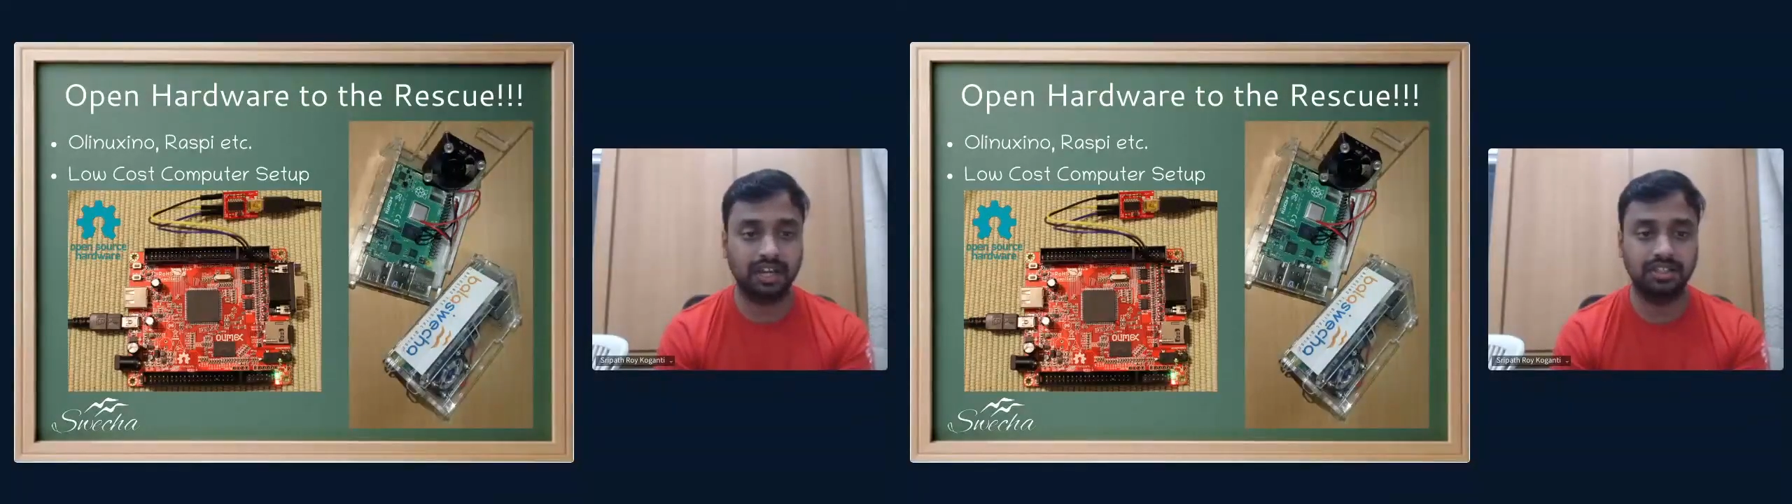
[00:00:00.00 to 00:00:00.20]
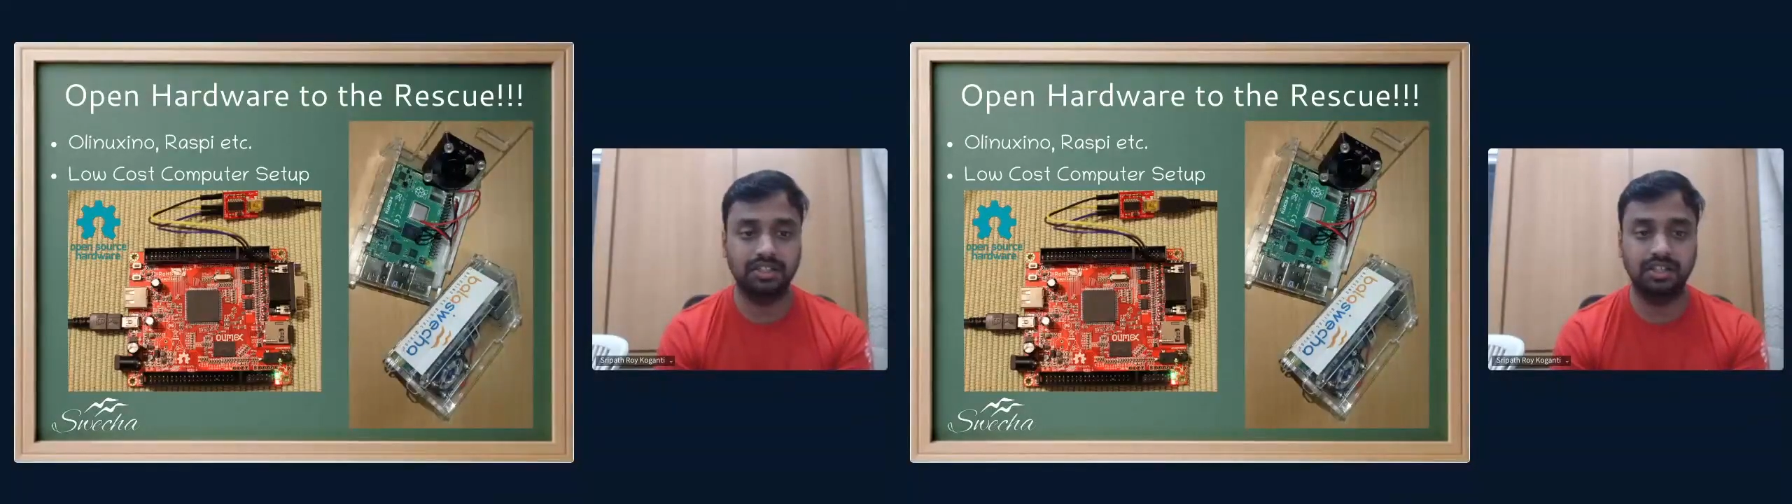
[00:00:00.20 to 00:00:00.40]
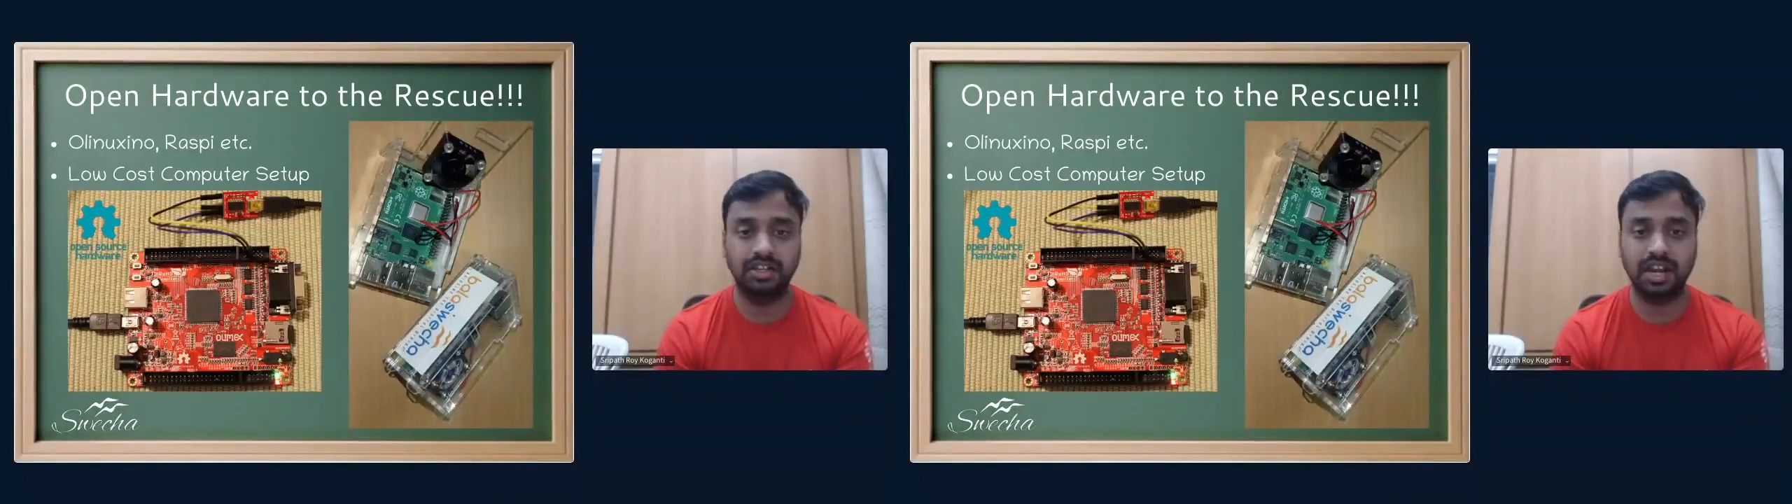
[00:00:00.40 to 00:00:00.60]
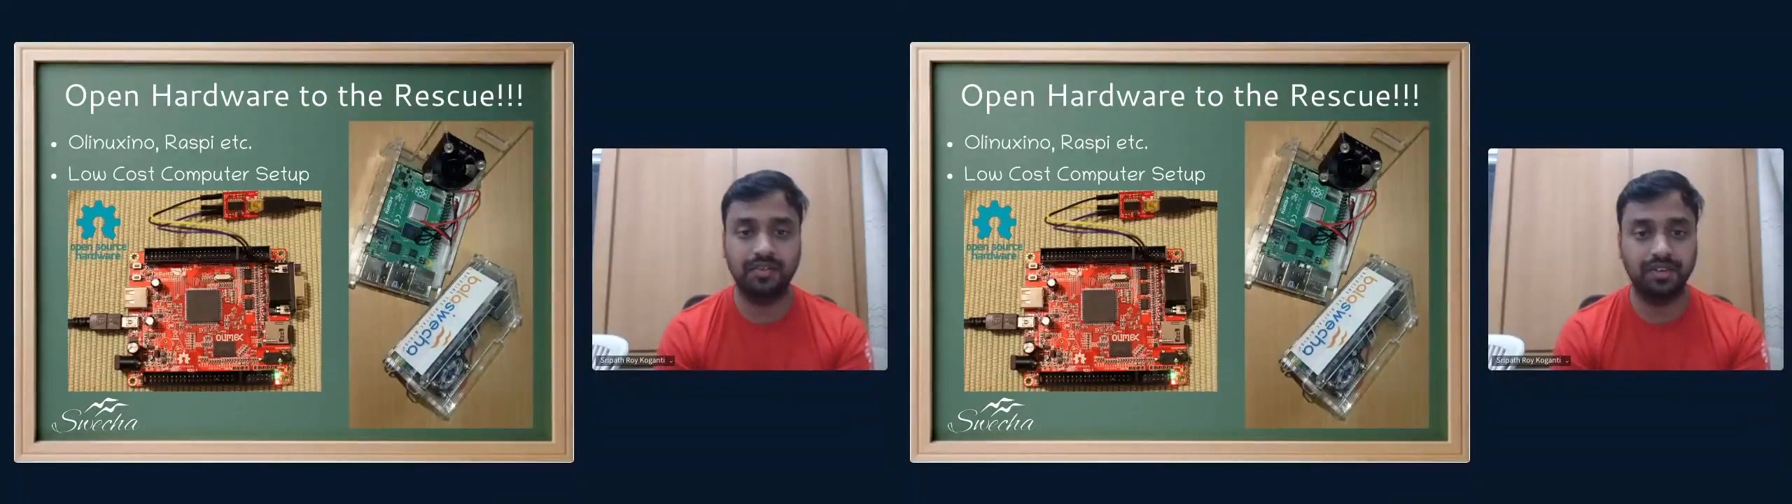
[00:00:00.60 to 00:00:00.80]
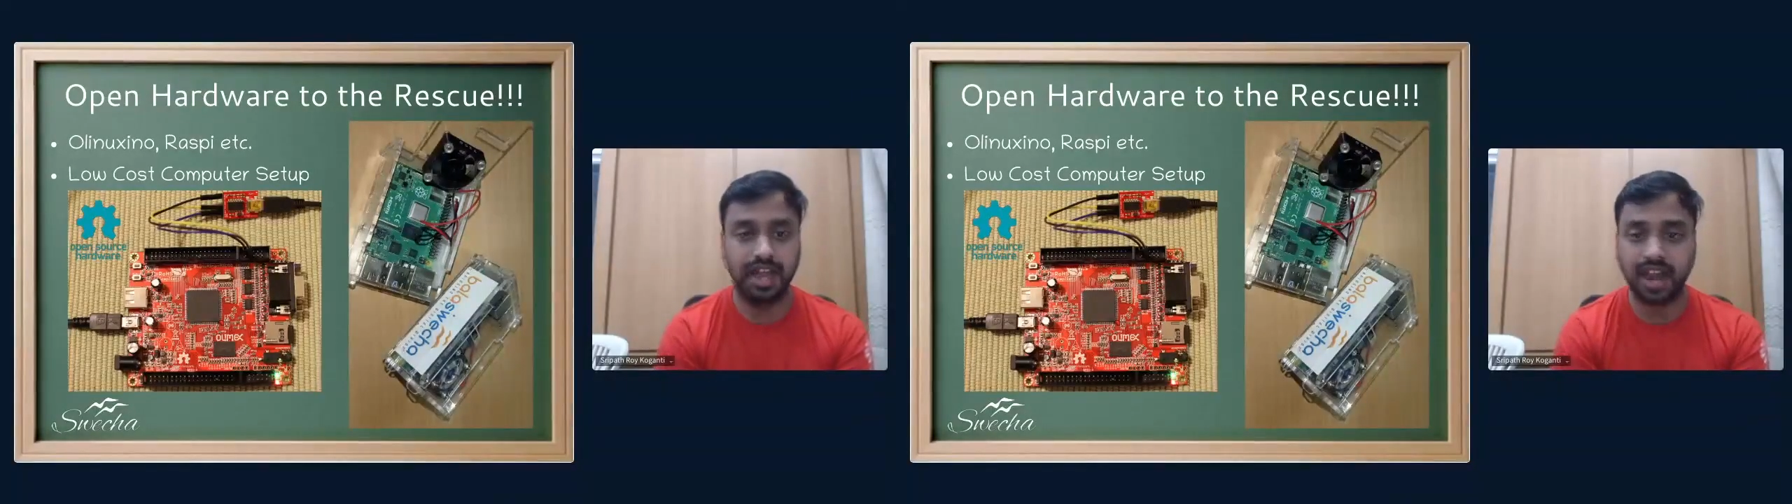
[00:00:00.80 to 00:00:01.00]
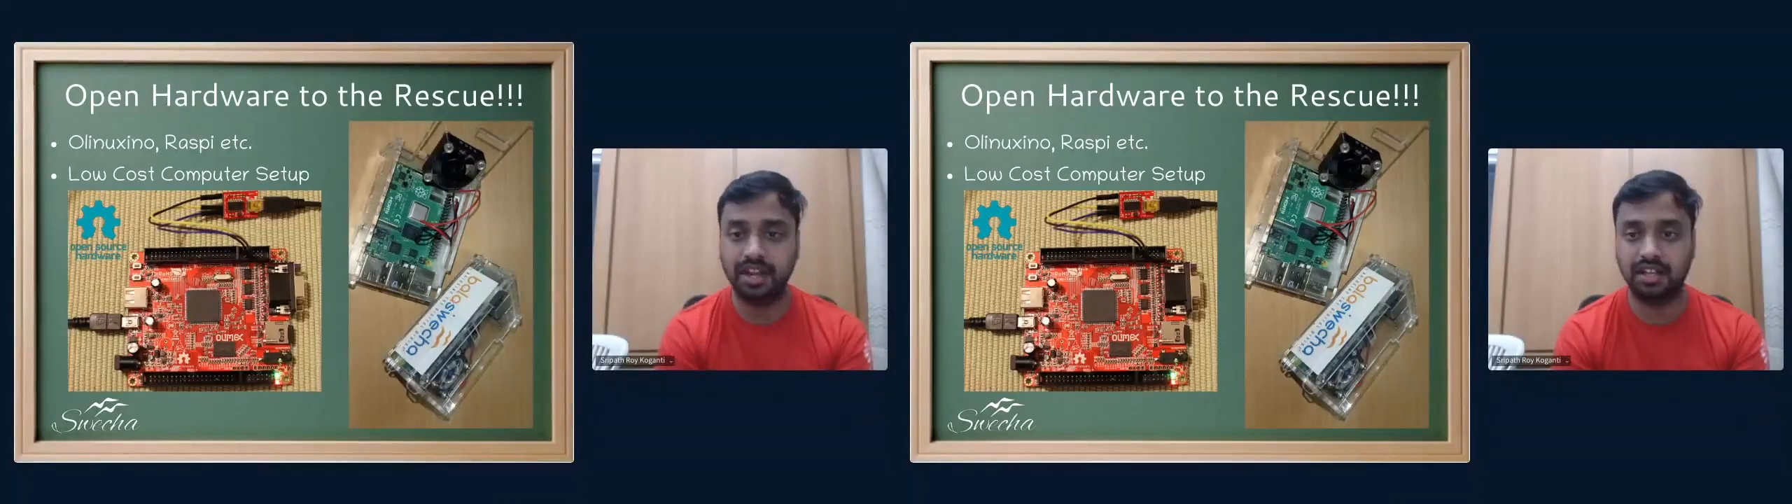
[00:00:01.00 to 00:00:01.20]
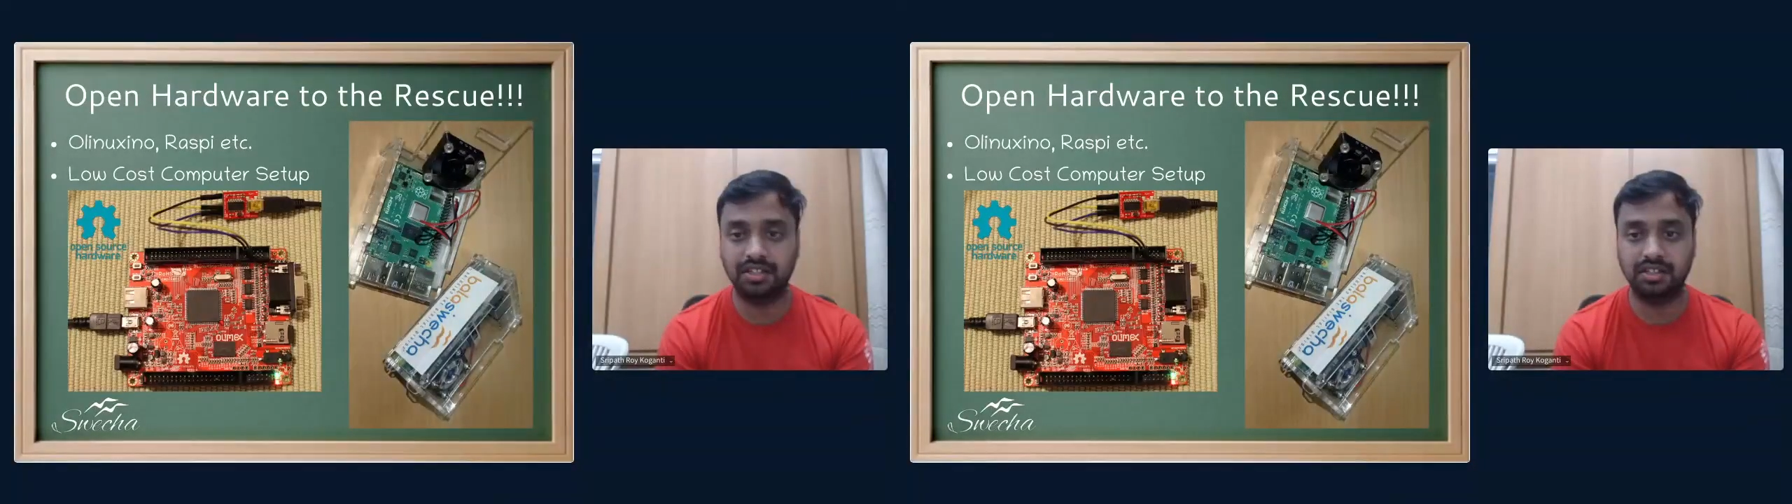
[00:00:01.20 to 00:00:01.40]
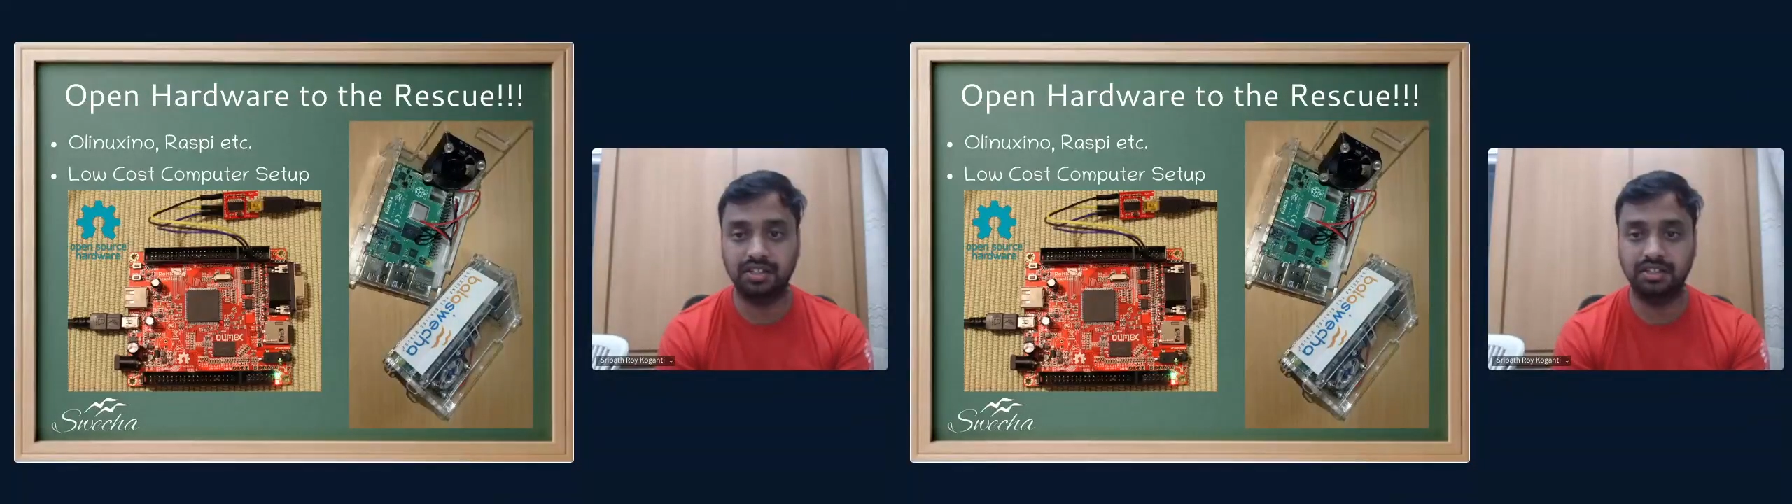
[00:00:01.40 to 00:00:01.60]
connection, and we had
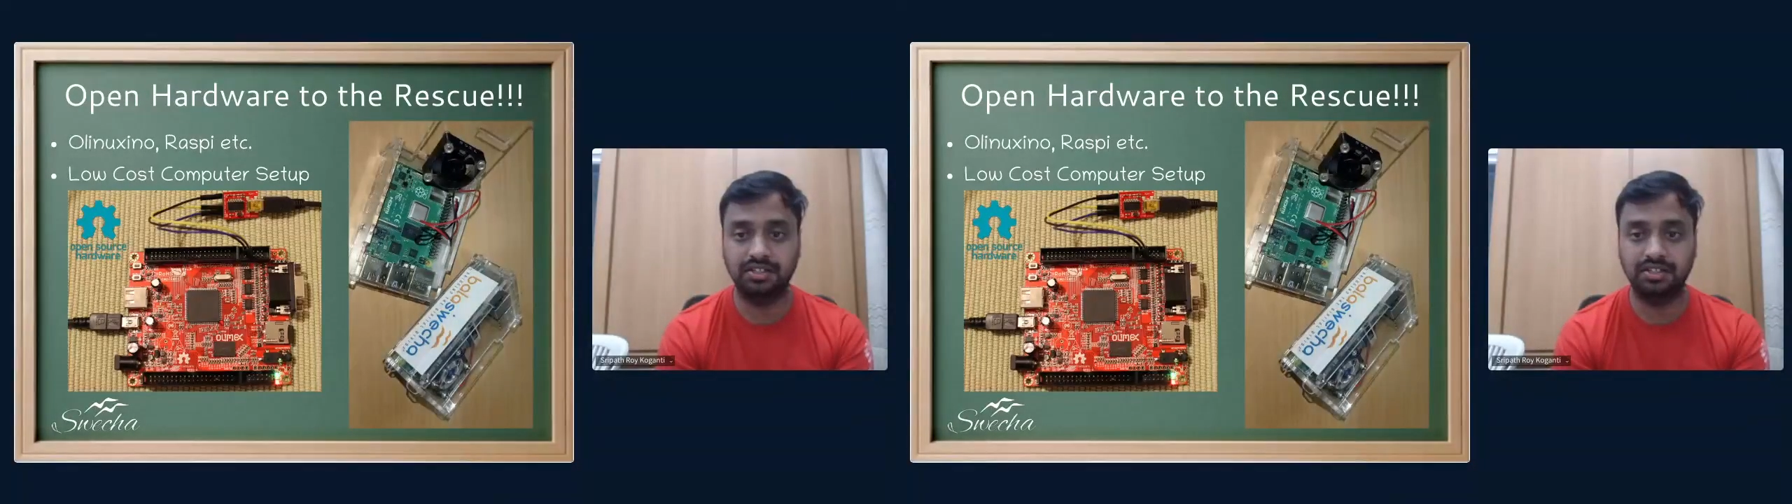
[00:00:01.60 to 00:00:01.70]
our